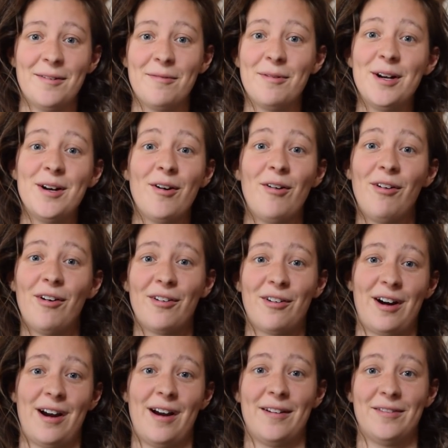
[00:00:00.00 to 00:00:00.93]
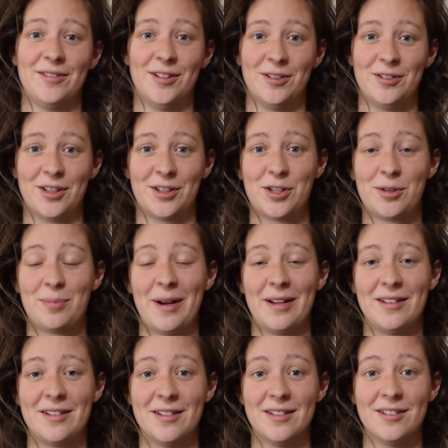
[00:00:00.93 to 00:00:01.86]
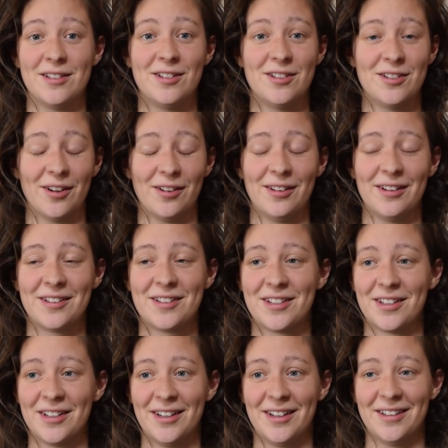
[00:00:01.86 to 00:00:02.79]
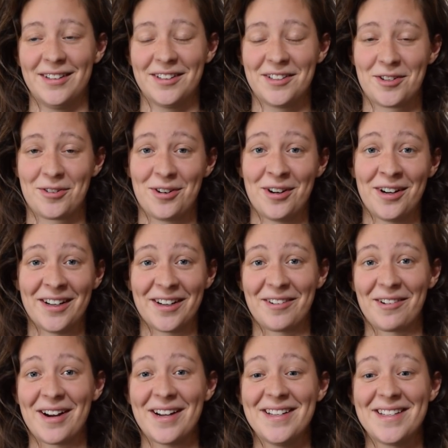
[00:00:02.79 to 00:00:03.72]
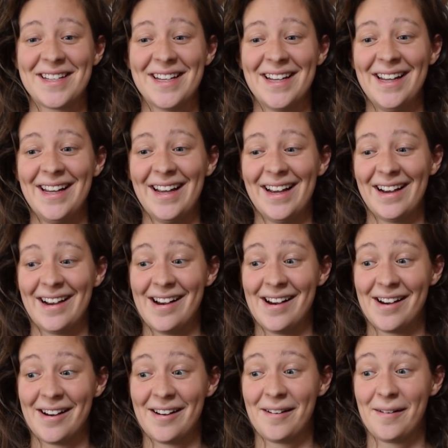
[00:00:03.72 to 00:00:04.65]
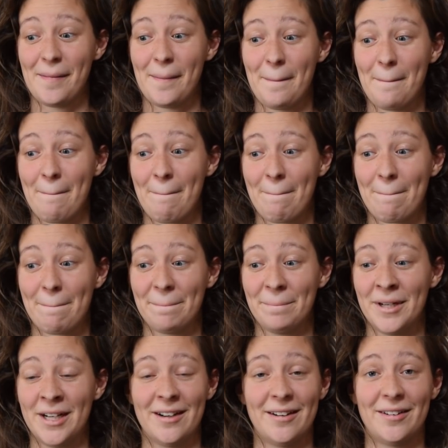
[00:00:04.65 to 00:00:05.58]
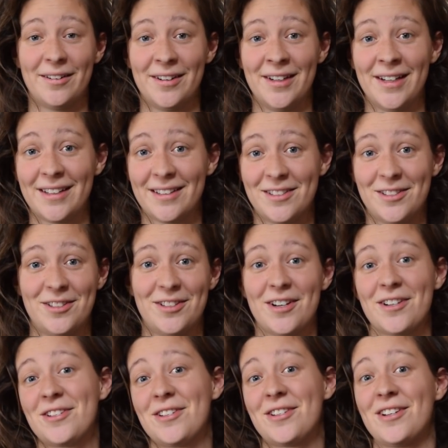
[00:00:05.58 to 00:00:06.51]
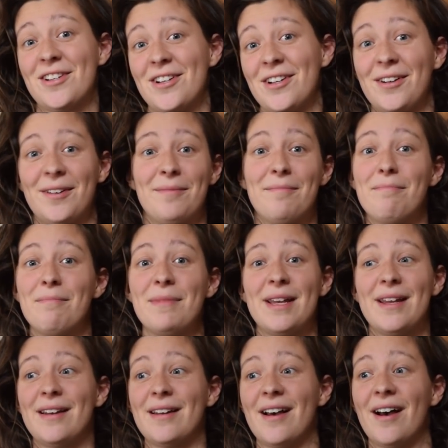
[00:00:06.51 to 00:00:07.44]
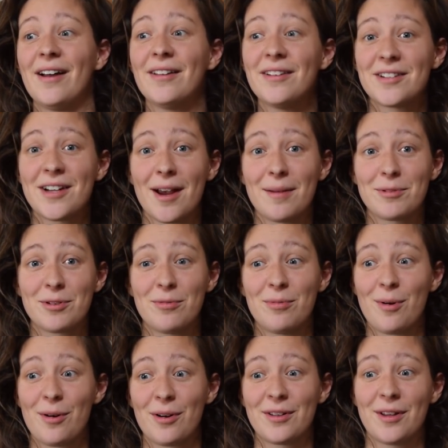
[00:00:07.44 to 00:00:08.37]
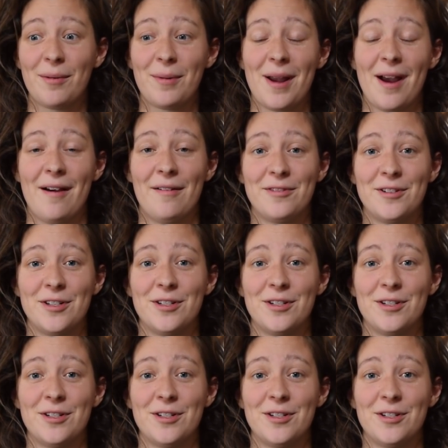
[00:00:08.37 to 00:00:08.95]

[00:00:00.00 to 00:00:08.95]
no longer have those expenses. So that's really great. It does mean other types of work that we have to